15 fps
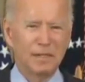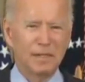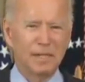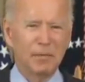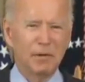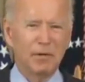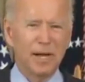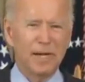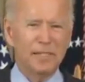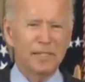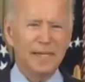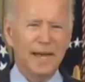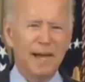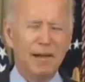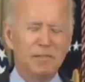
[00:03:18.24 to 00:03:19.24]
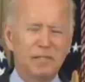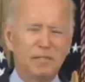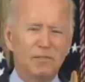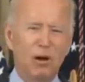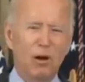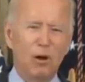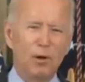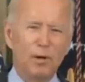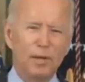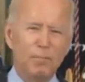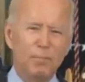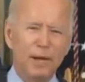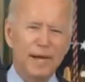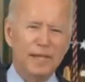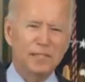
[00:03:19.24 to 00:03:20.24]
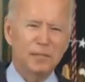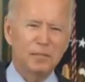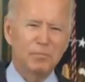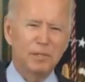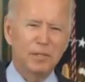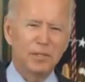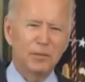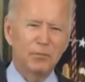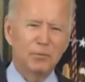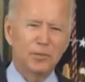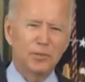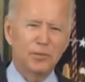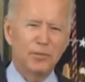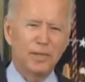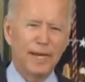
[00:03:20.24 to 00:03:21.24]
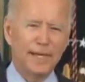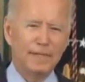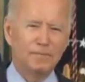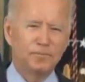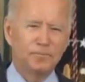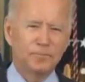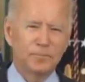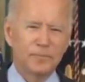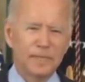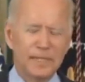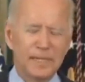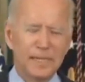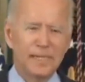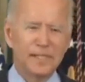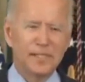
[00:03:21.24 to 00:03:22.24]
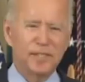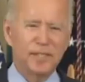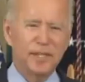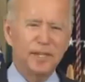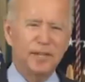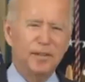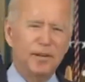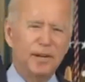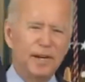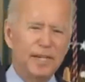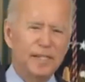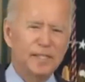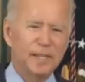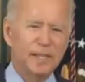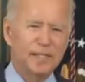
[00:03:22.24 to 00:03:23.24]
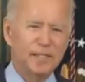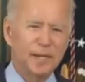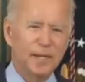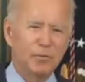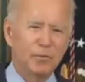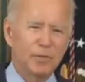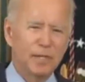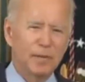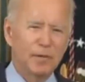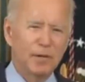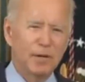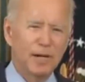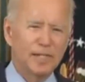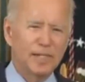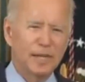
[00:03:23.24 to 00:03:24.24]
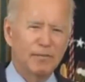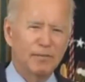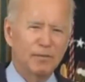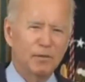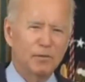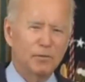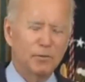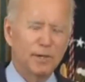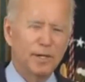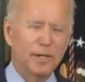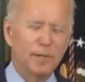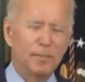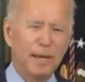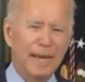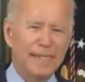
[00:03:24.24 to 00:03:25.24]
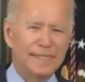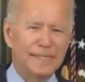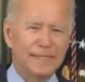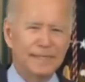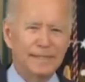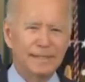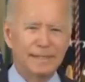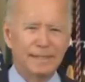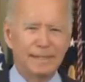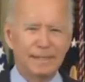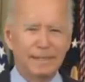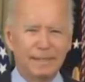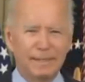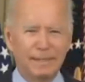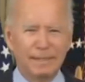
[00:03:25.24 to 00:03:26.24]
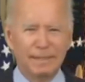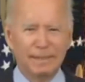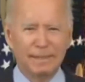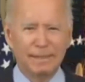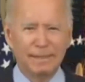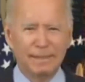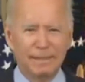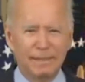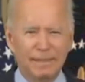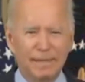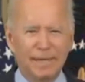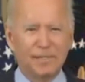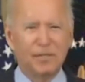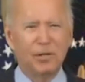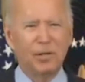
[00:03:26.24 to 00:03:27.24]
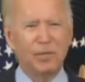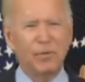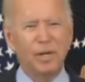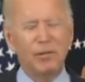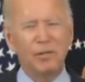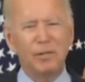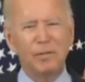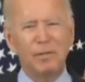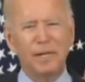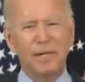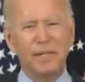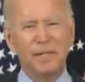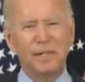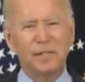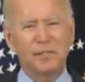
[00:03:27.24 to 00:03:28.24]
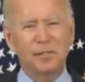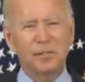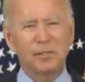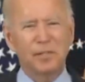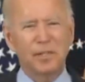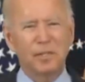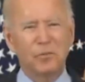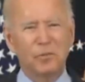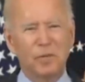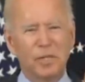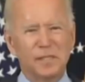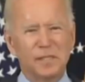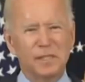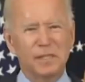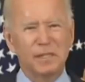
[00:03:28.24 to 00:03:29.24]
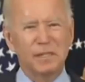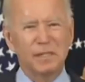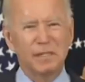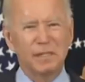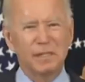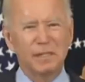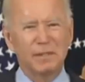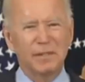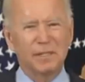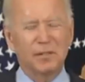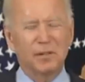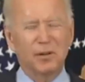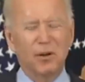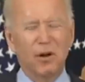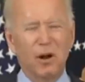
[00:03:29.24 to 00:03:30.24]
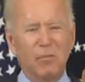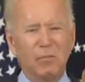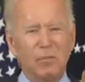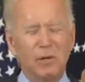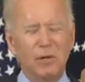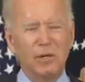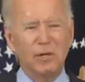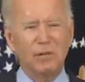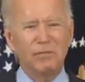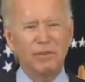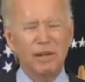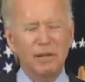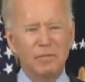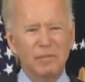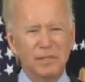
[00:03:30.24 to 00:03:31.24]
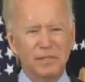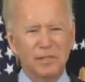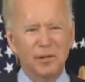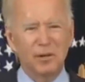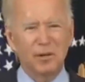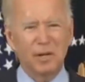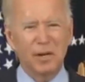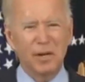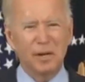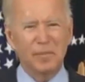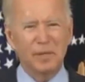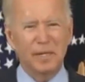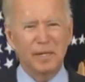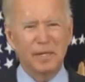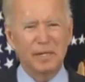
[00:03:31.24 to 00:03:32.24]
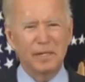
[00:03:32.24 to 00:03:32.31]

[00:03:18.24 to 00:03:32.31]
Democrats in the House have already passed a bill that would do that. It's sitting in the United States Senate where Democrats have the votes ready to pass it. That's the only way to eliminate the uncertainty and risk that's going to harm American families and our economy.